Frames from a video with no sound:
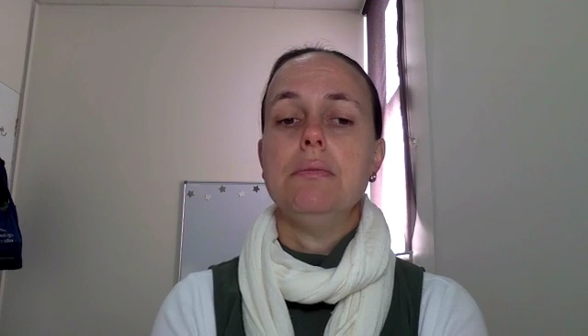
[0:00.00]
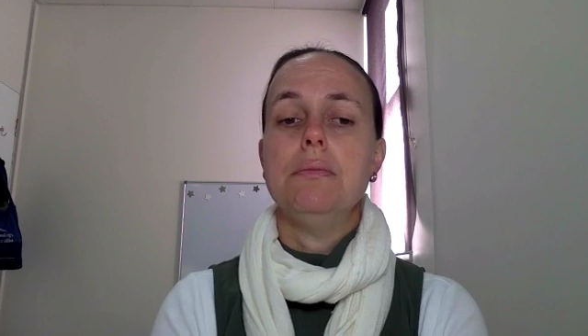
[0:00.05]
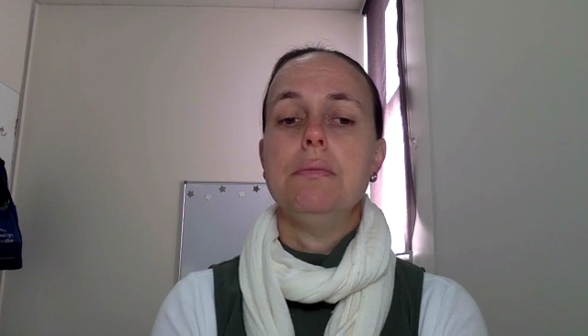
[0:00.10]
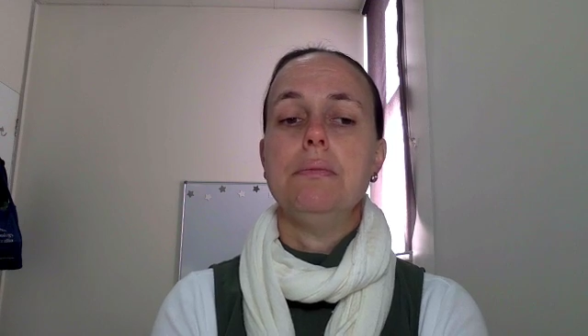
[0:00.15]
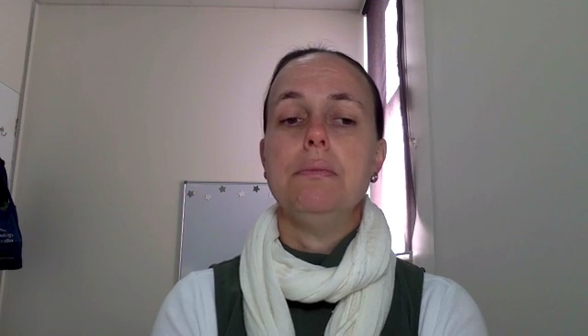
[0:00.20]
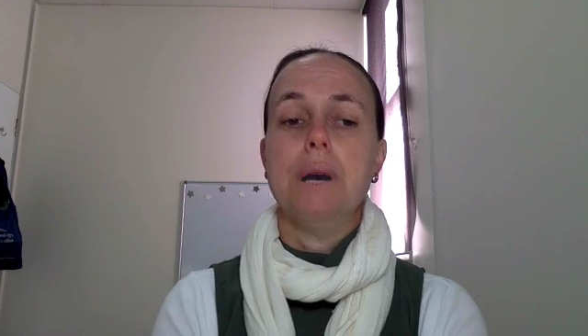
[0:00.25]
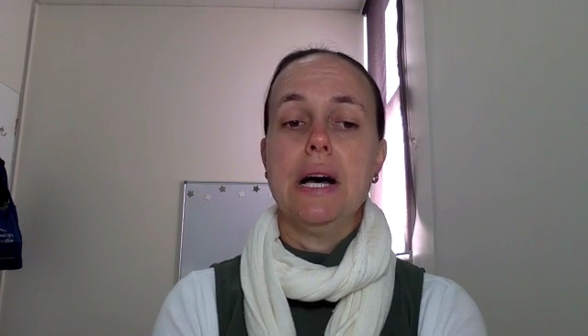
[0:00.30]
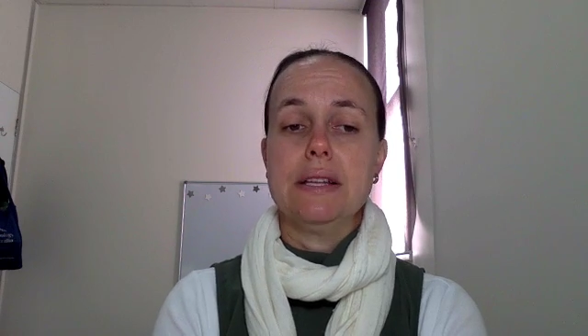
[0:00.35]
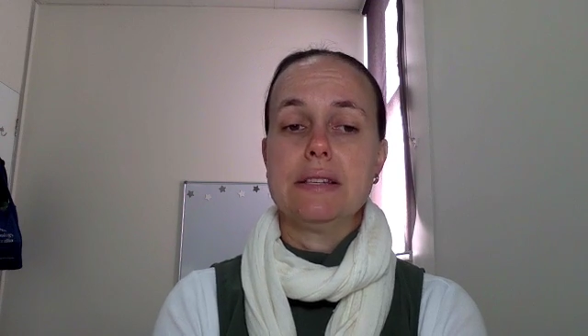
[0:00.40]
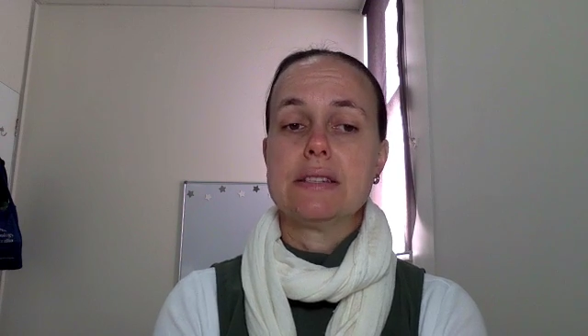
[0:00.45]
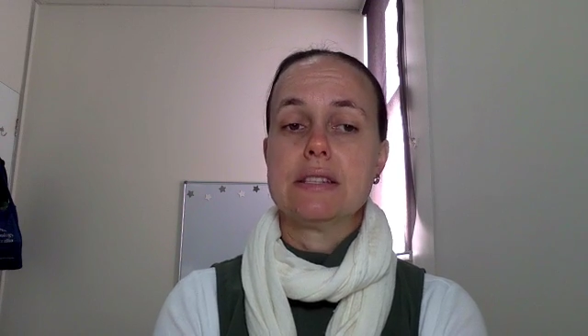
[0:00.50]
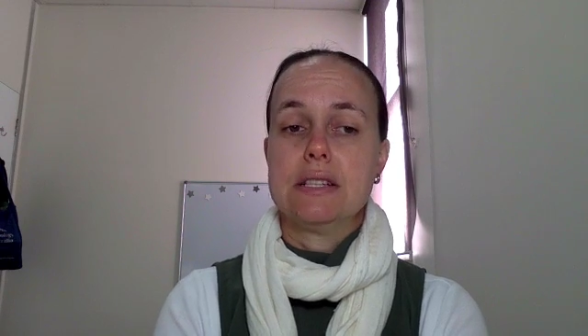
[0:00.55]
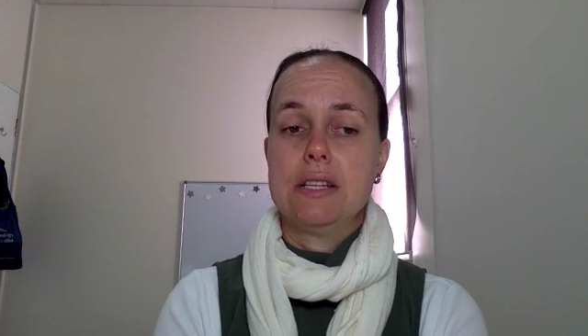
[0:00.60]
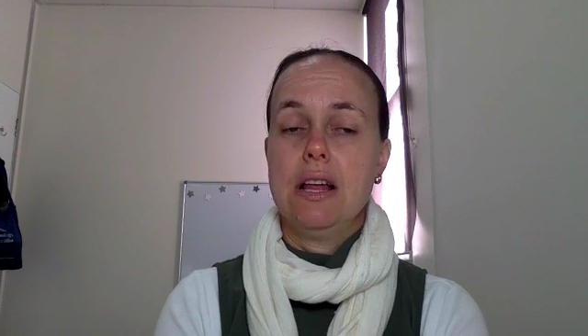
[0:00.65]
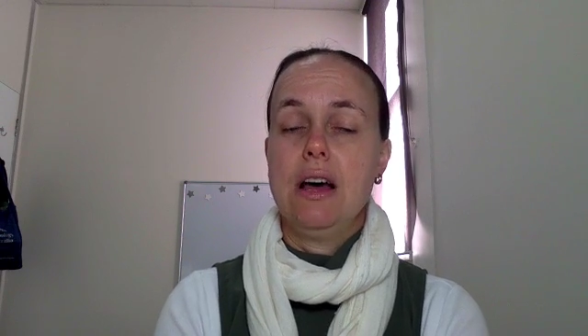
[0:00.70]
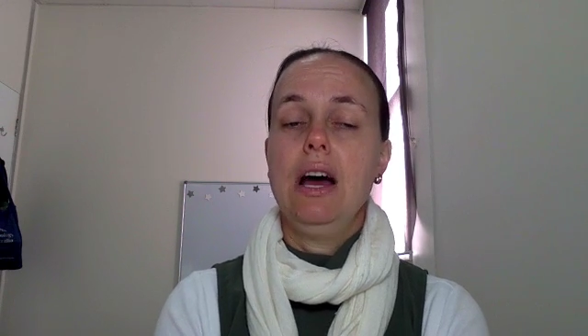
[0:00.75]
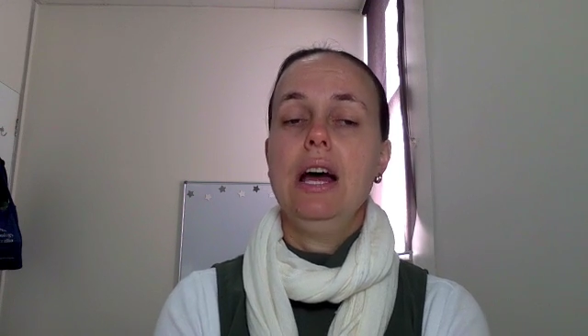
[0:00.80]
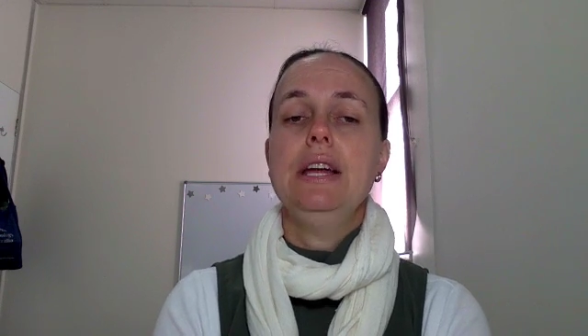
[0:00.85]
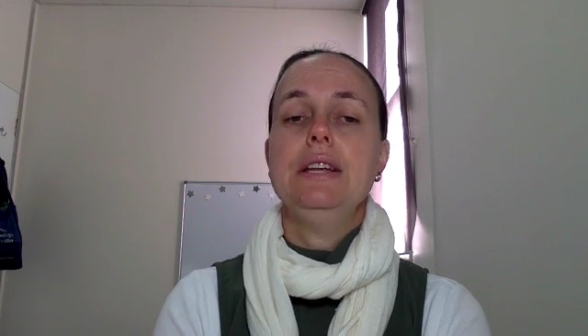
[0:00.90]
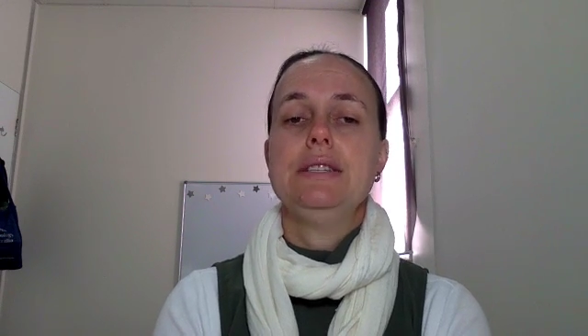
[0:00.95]
but
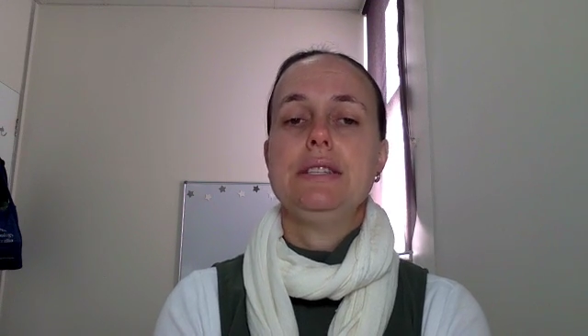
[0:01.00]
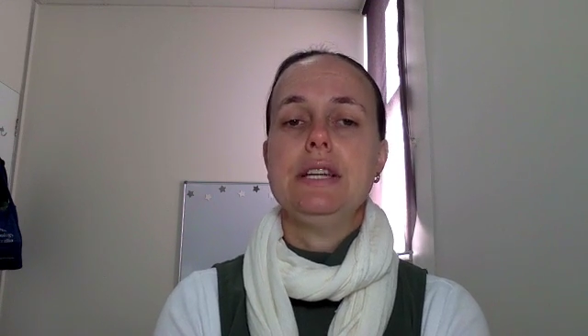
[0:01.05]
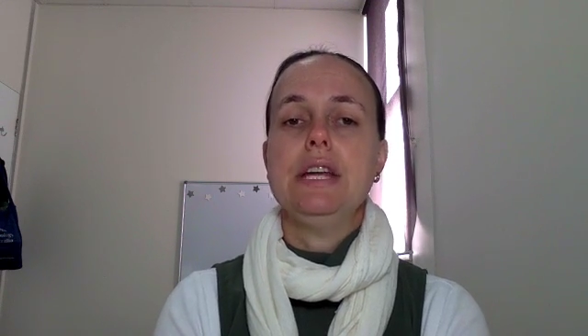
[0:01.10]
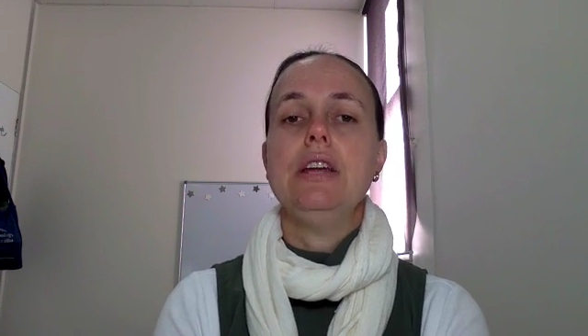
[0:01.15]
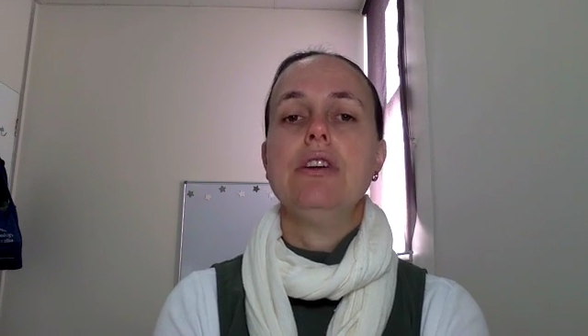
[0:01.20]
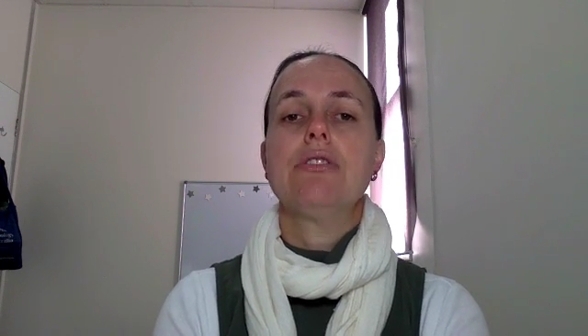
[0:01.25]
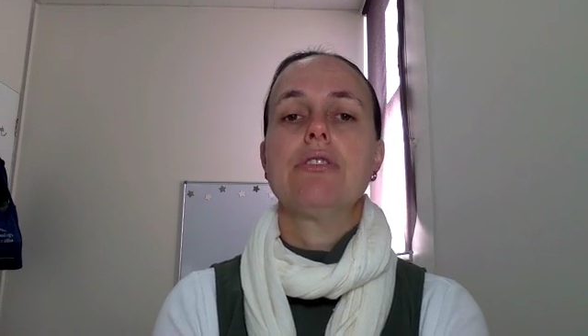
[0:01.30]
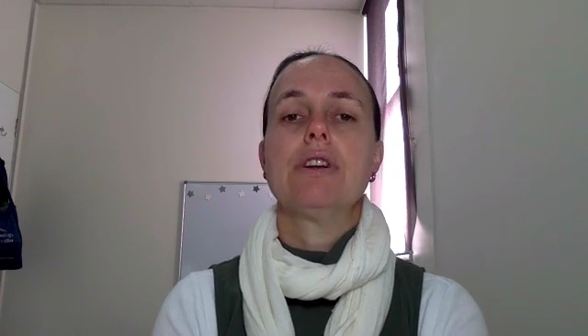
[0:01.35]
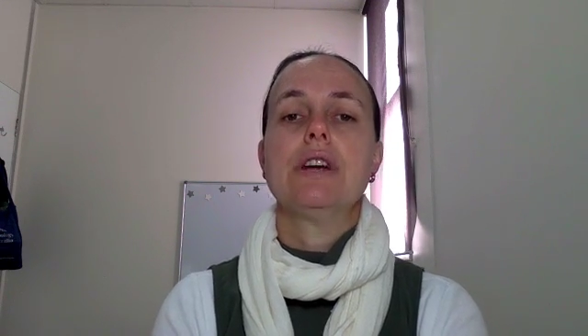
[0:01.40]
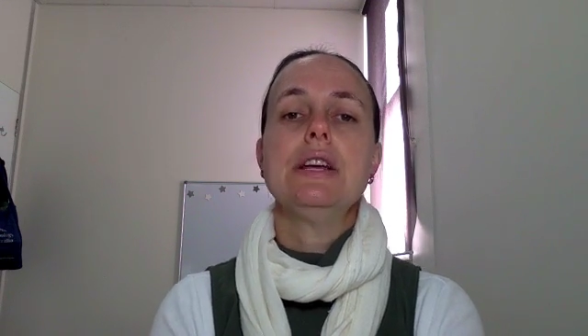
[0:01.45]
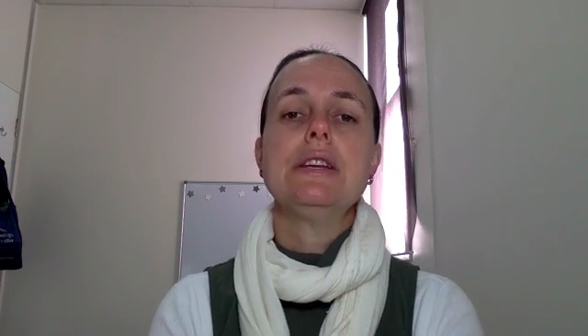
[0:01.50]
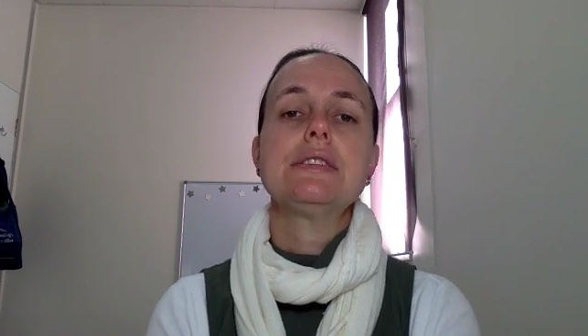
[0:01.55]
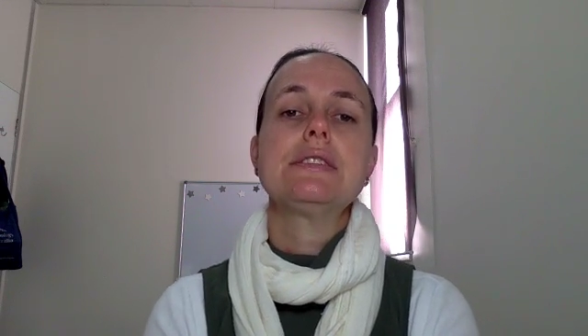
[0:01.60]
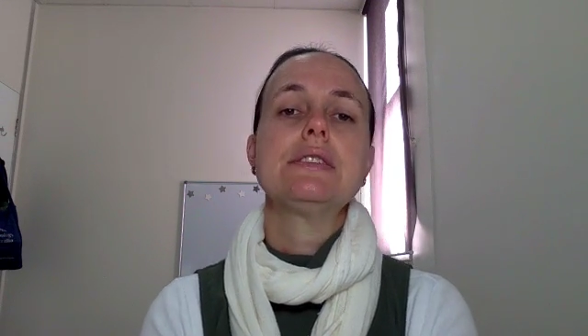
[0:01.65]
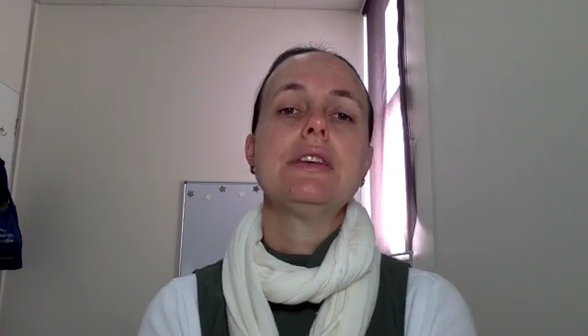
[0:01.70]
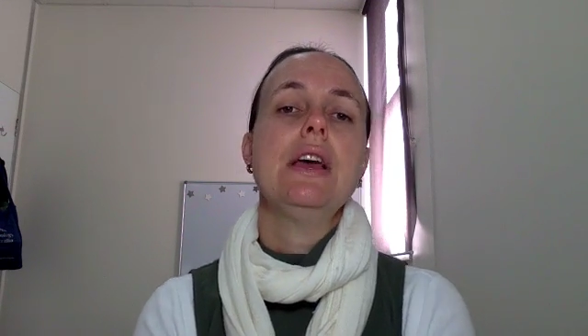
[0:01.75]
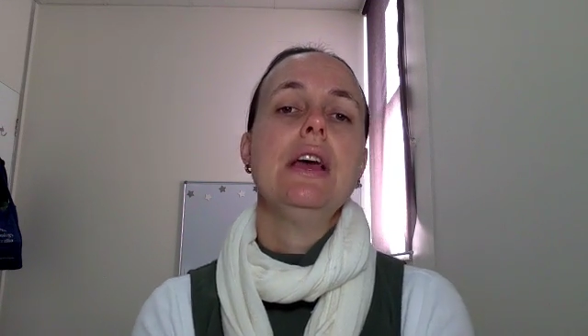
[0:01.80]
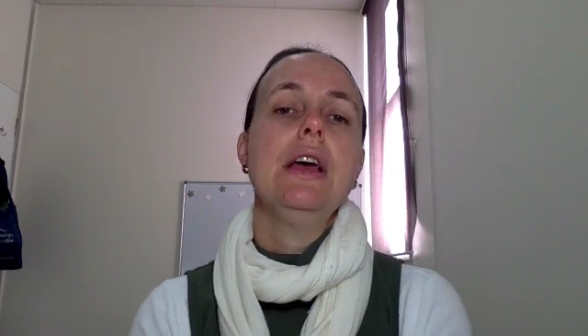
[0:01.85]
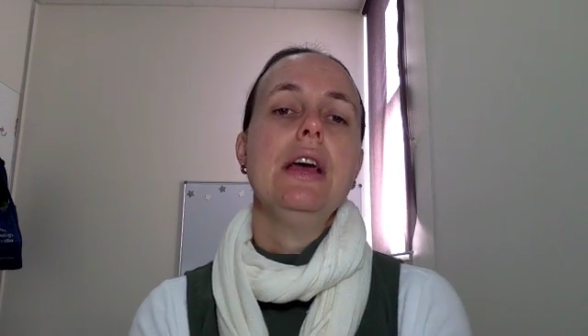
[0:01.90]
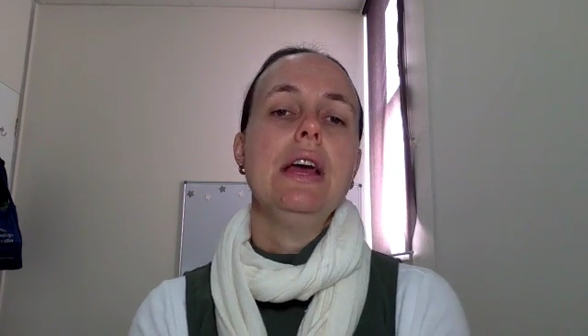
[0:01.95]
slight
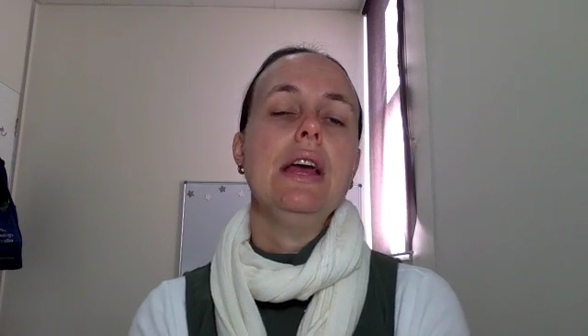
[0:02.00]
decrease